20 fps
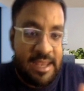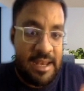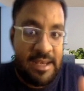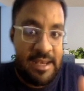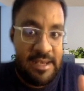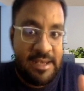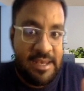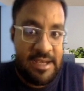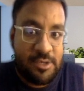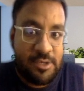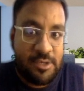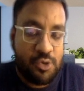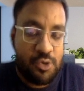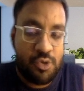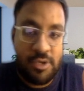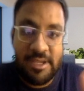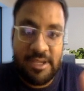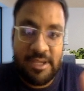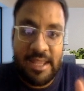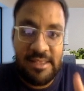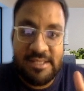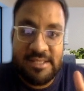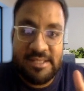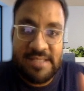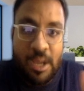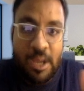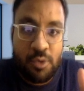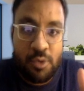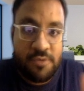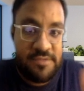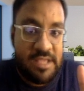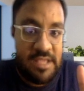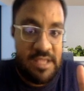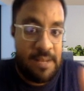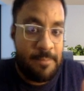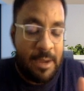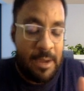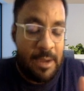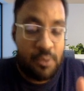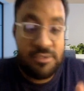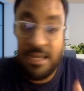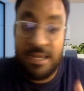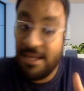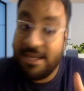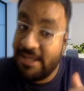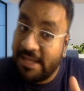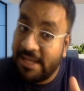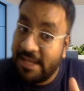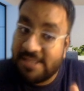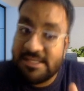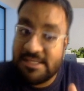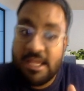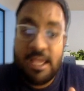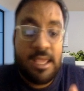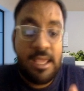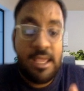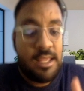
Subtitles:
and I need to get this out of their mouth that yes,